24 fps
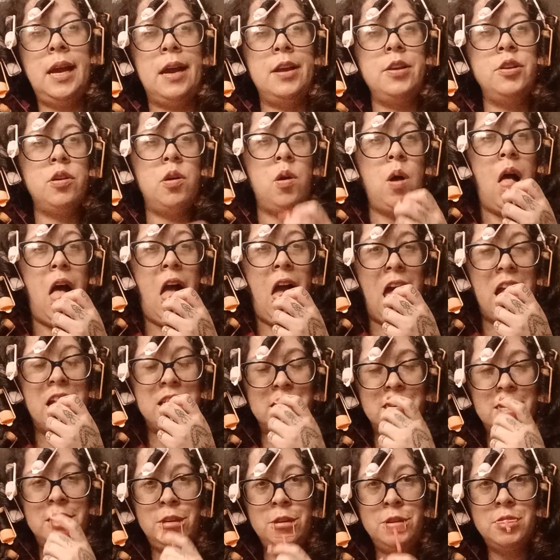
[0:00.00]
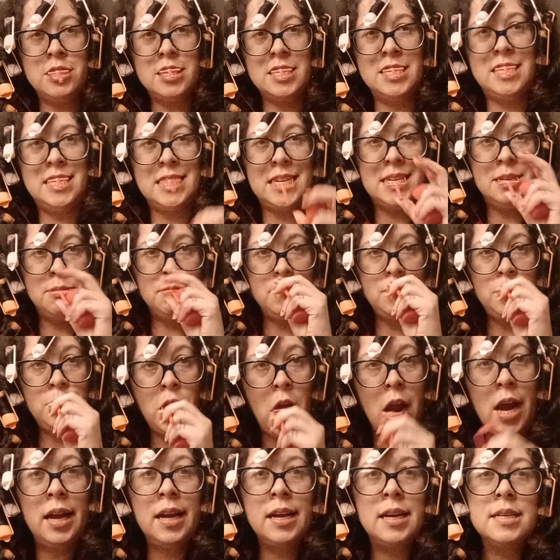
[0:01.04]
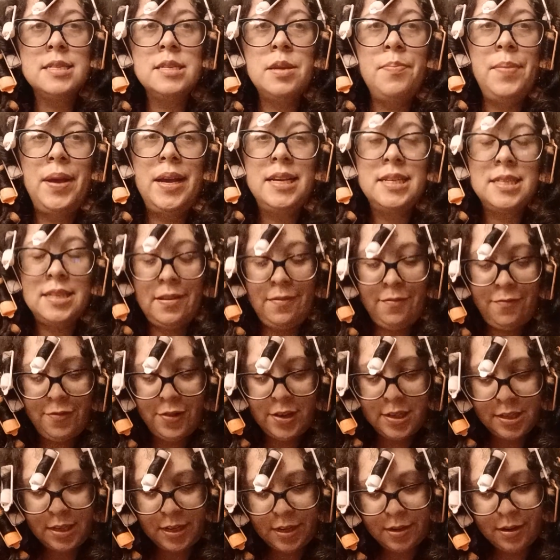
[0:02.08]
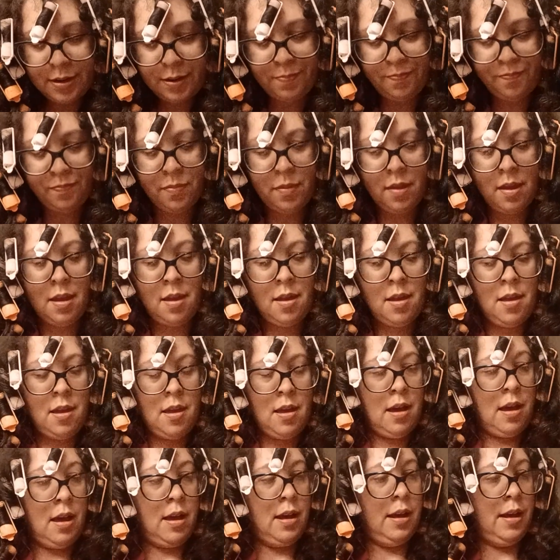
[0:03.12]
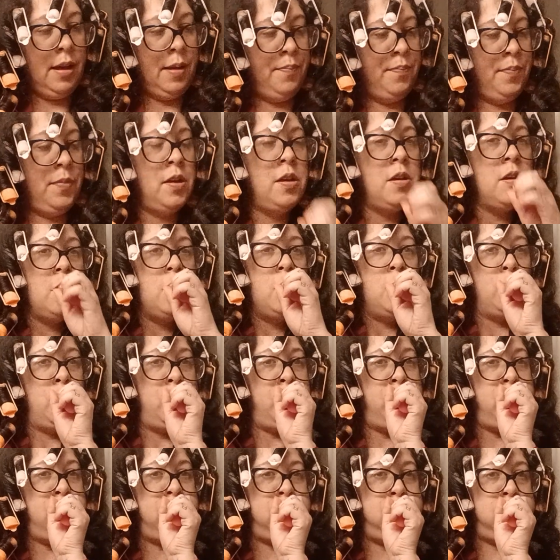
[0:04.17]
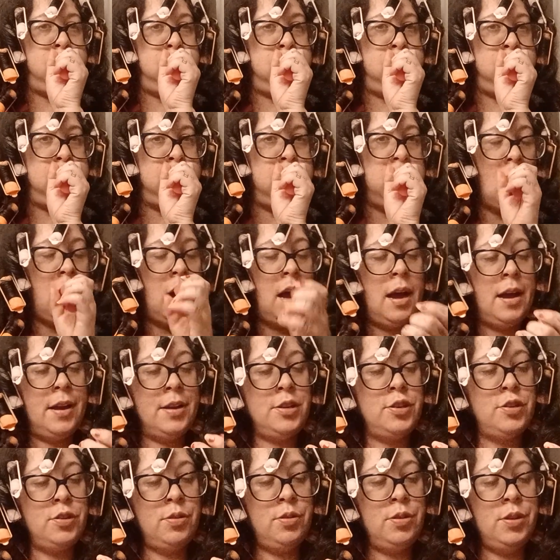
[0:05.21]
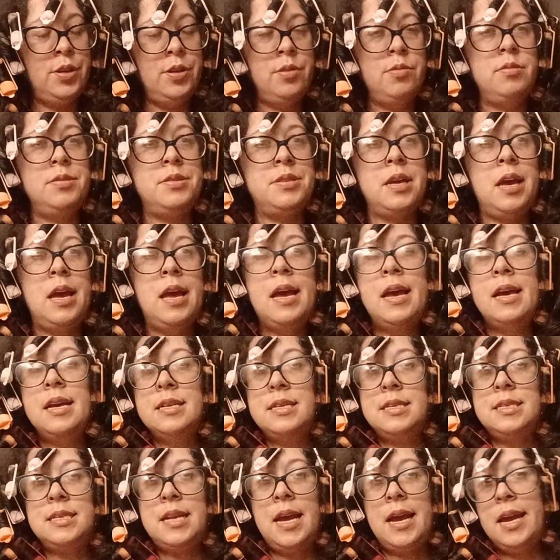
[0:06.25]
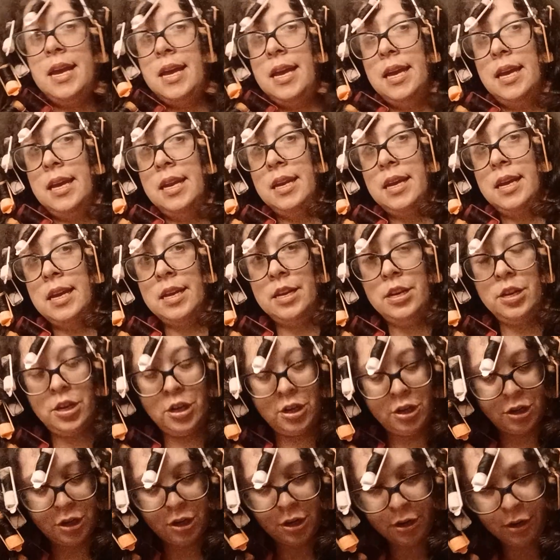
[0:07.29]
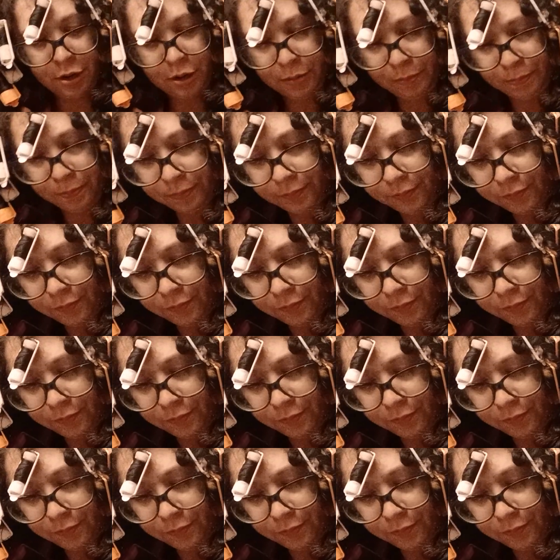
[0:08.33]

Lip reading: I don't usually towel dry it because it makes it frizzier. I do use stay-in conditioner.